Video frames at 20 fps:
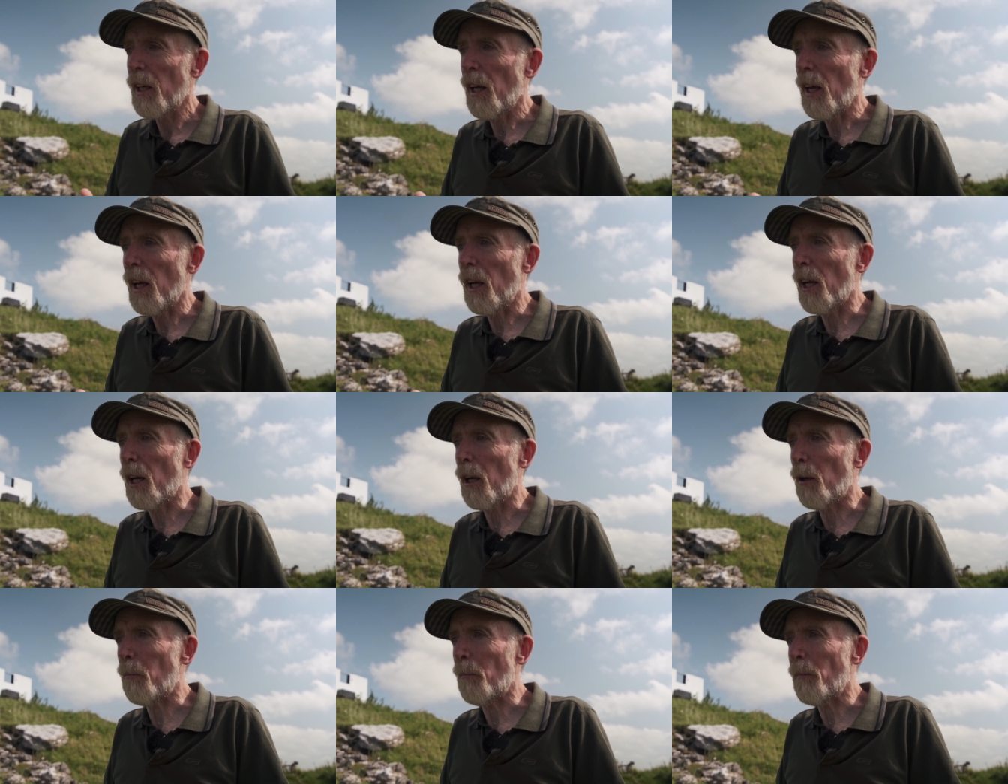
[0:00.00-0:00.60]

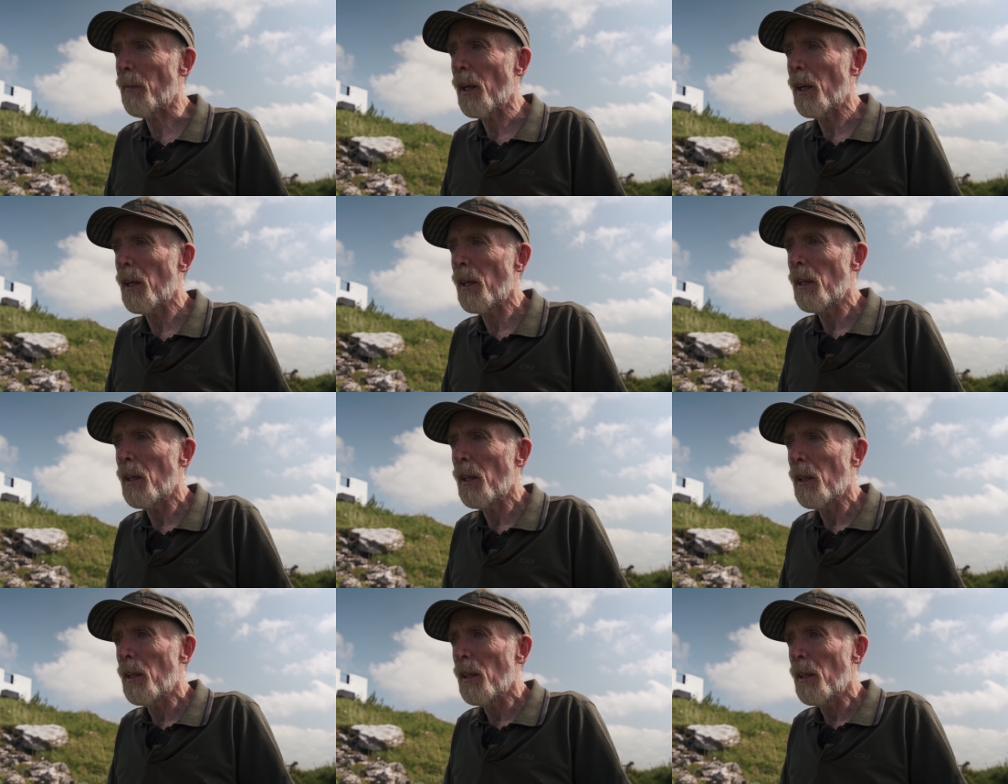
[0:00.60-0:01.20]

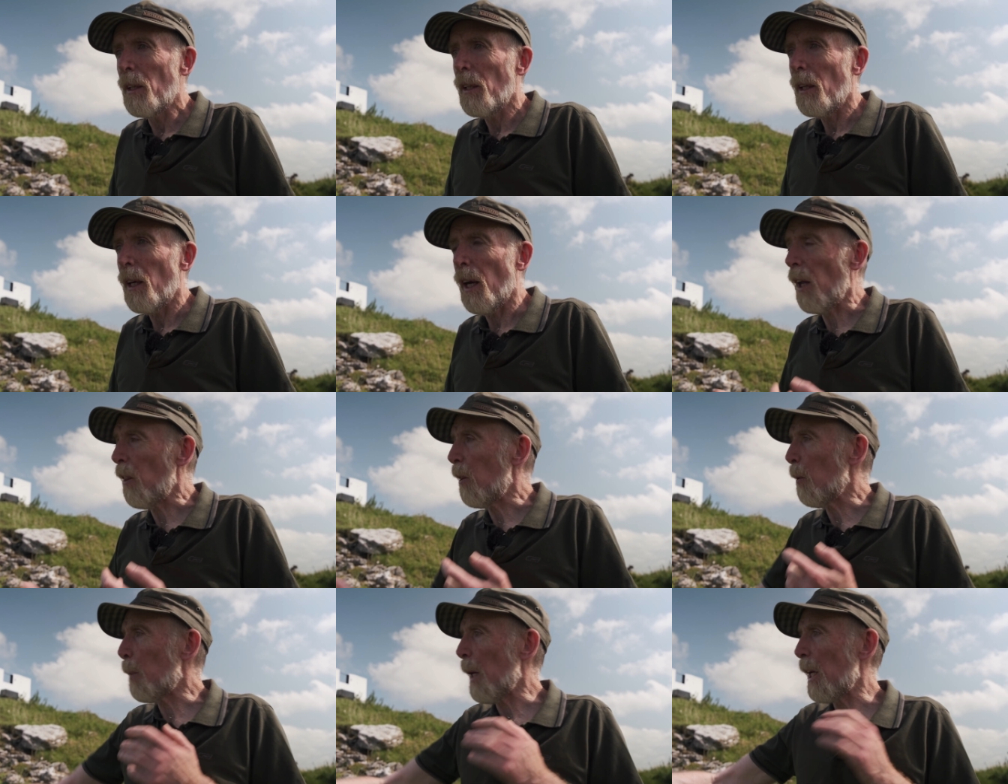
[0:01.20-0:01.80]

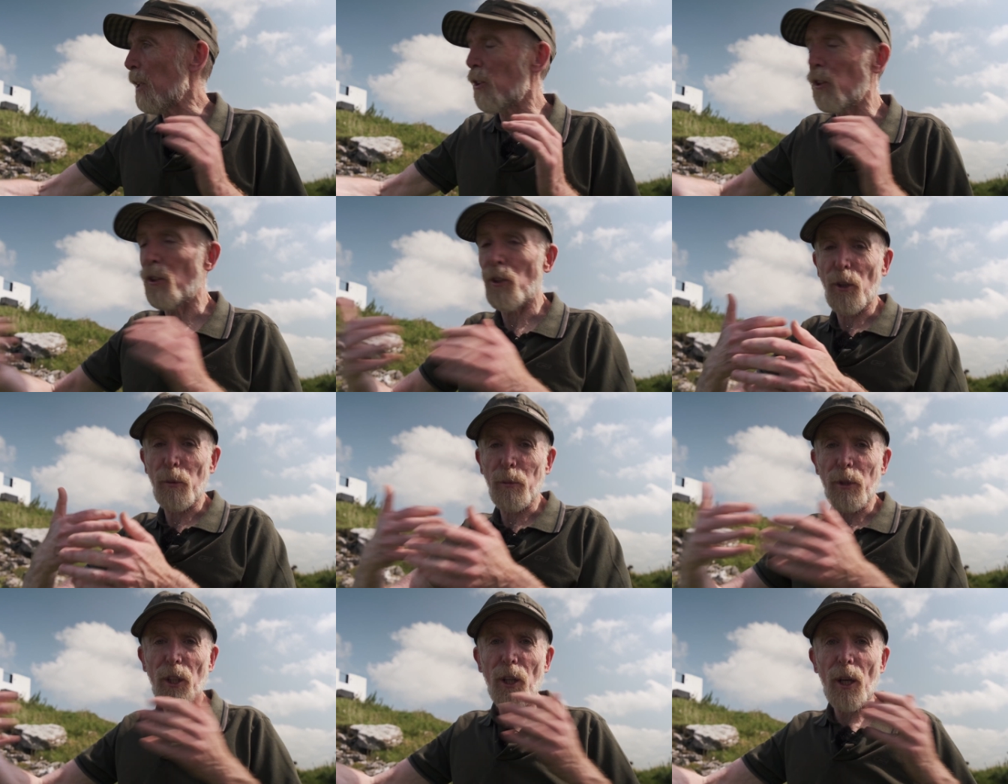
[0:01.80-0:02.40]
And the passage
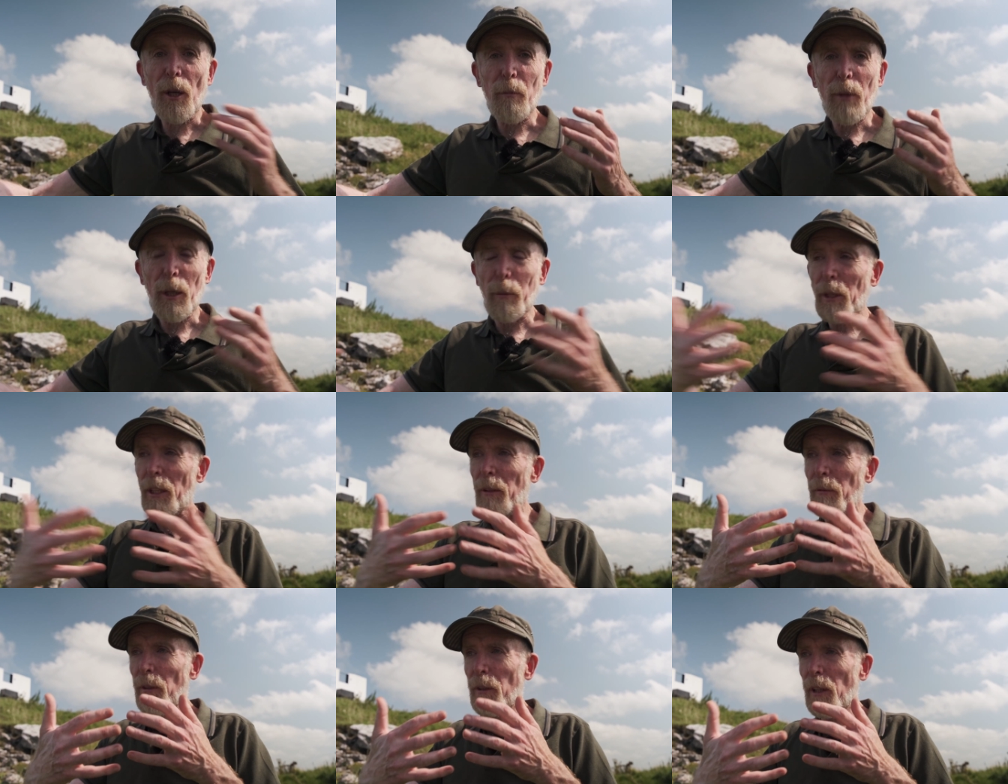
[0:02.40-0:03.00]
tombs are kind of maybe